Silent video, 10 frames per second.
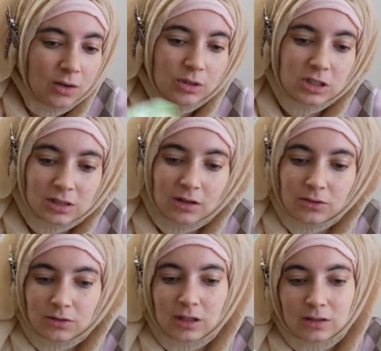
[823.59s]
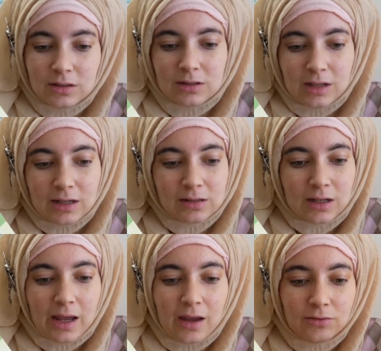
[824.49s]
which is another thing that's nice,
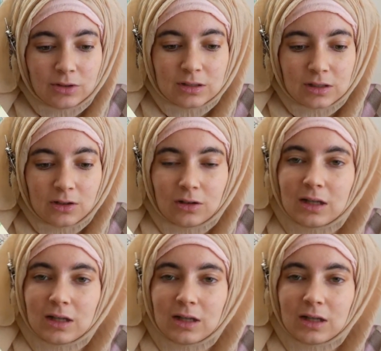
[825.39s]
that every single